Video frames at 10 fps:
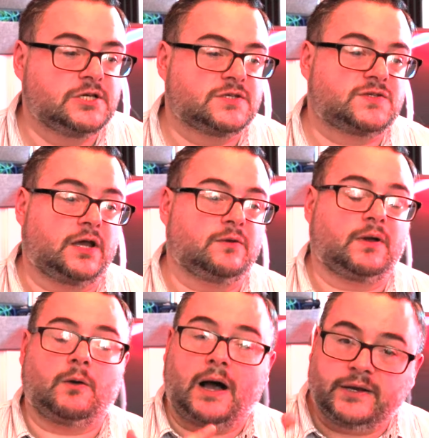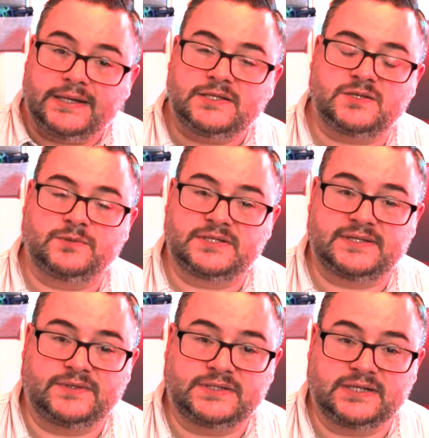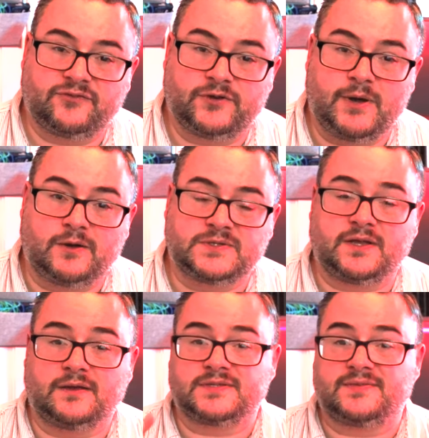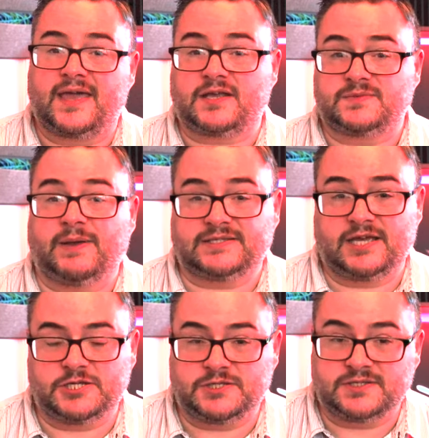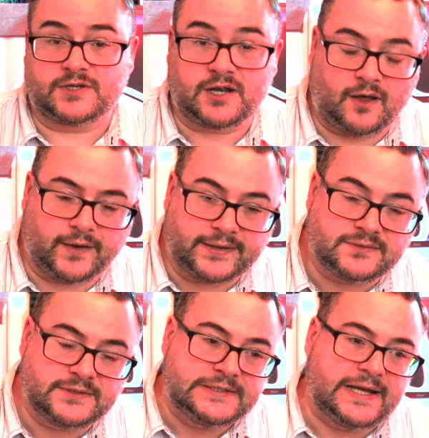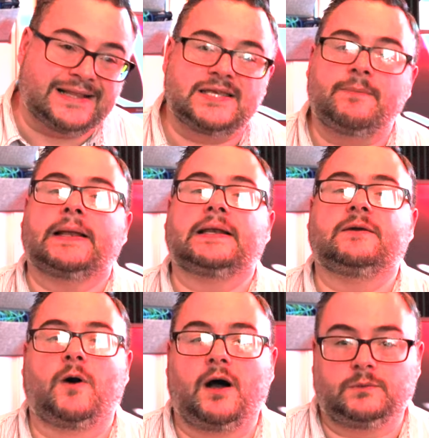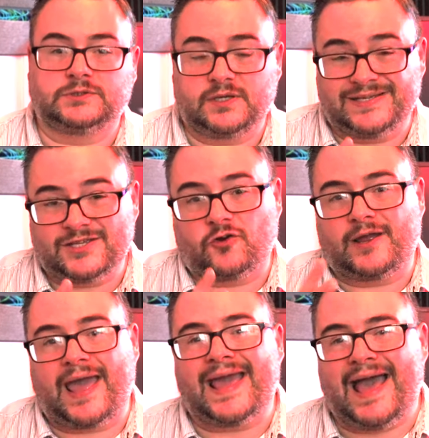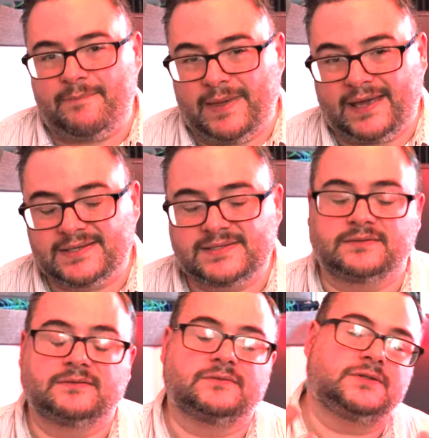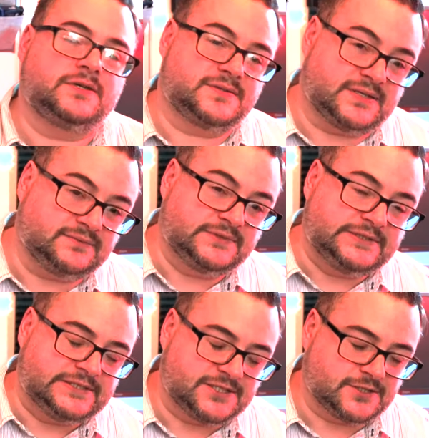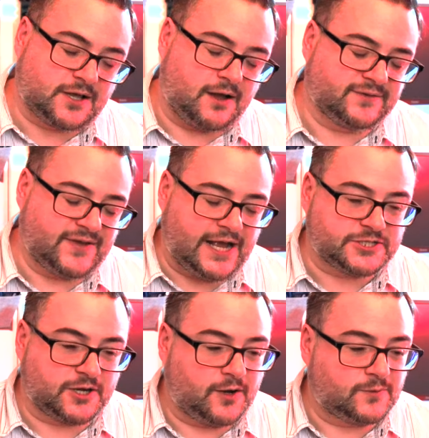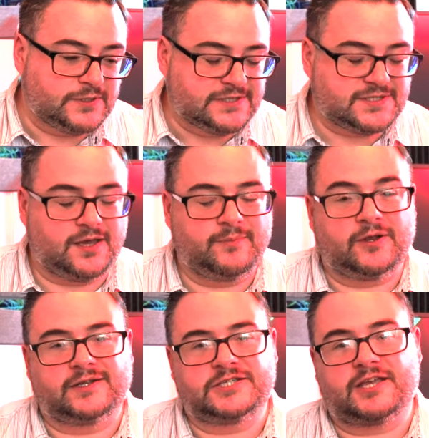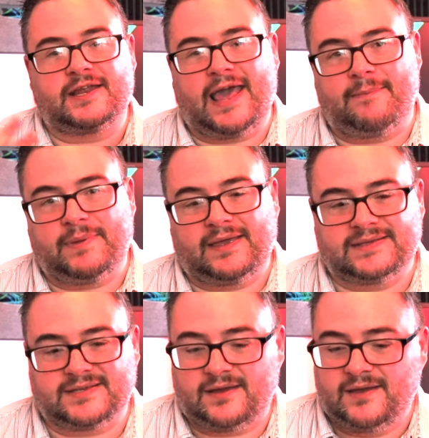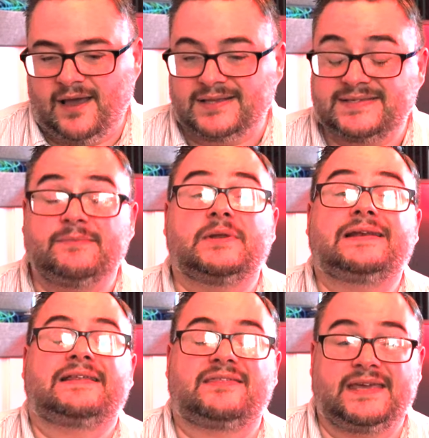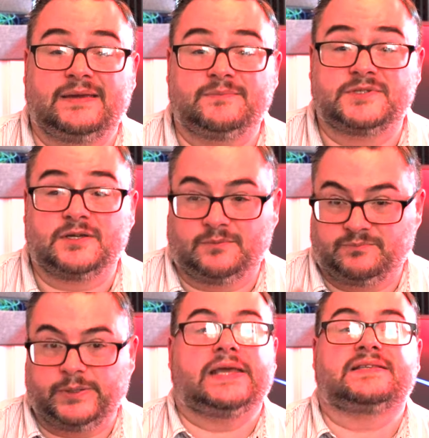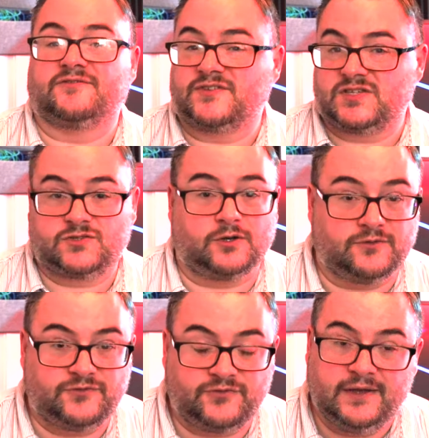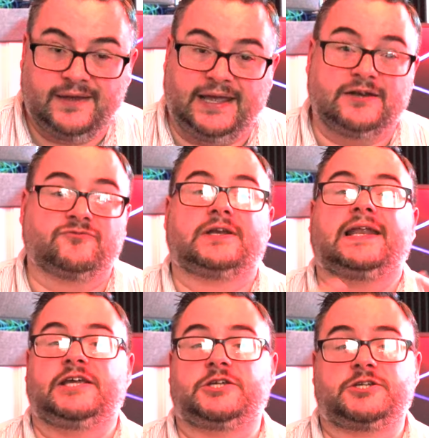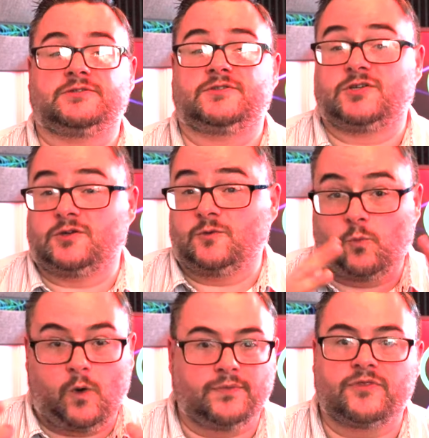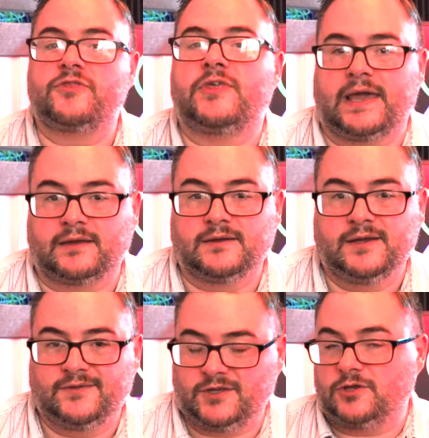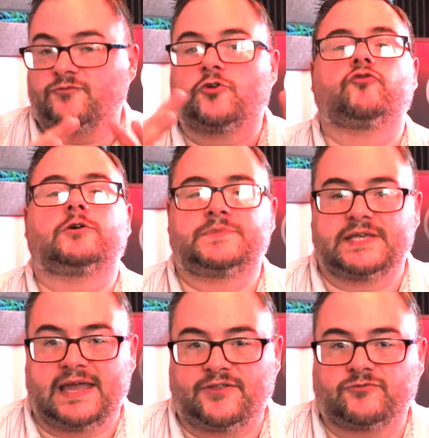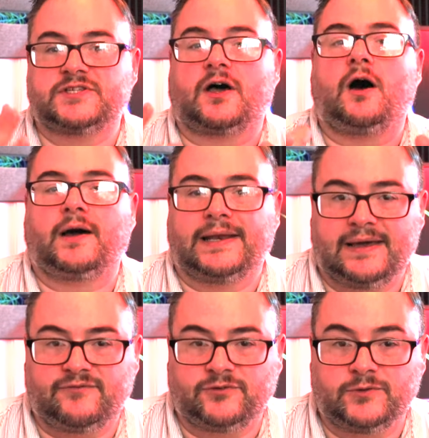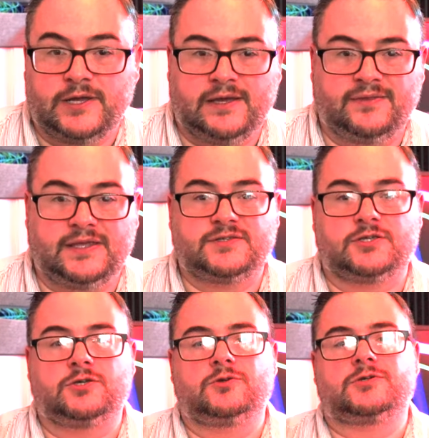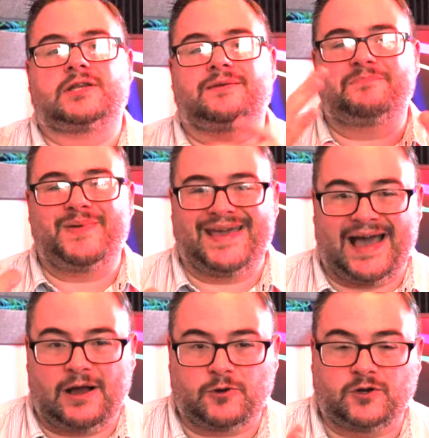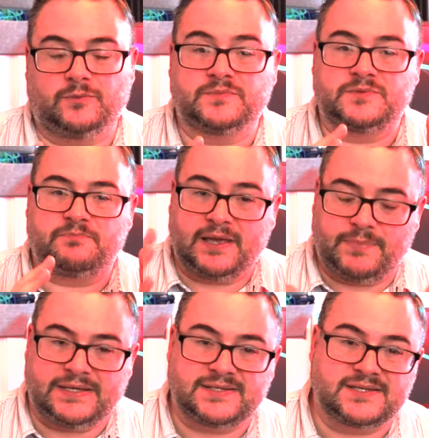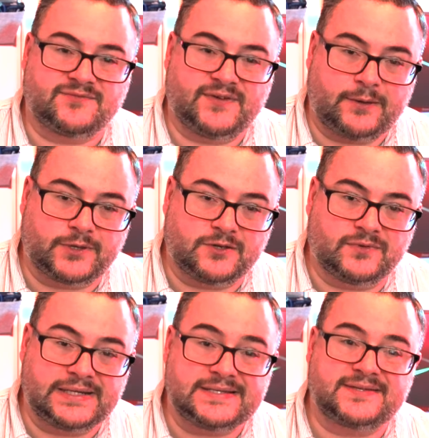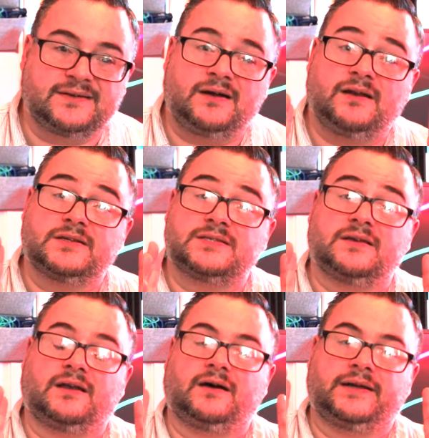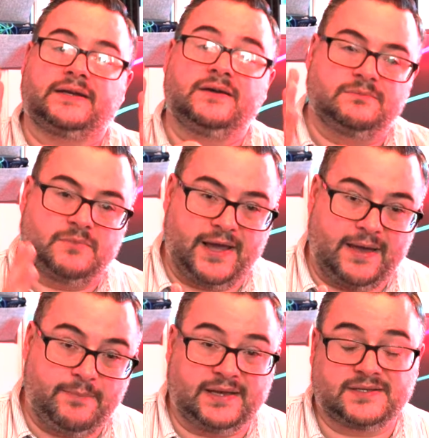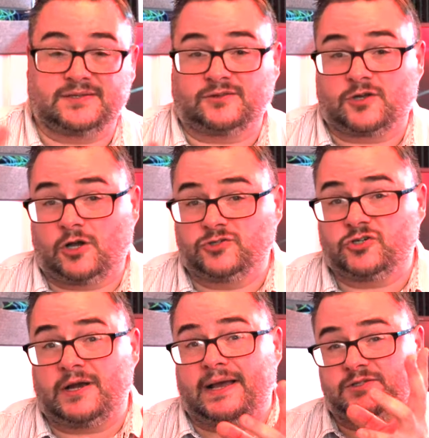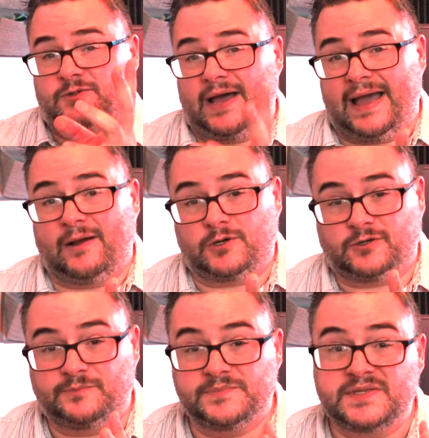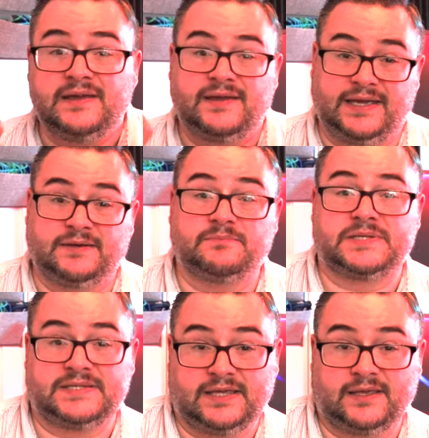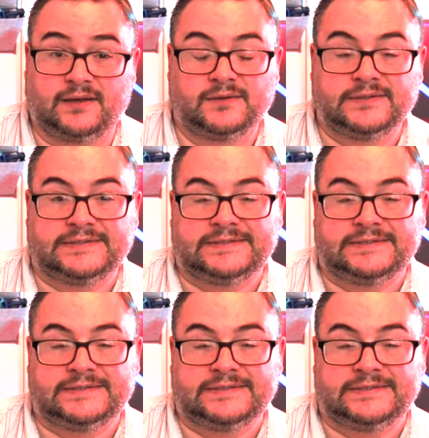So I need to understand the delivery milestones and the expectations of the client. And typically what I will do is create epics, and using kind of Agile terminology, an epic is a similarly themed bucket of stuff in relation to one thing that you've grouped together at a high level. These are usually big outcomes, big pieces of value release. And I like to align my epics to the contract or outcomes in particular.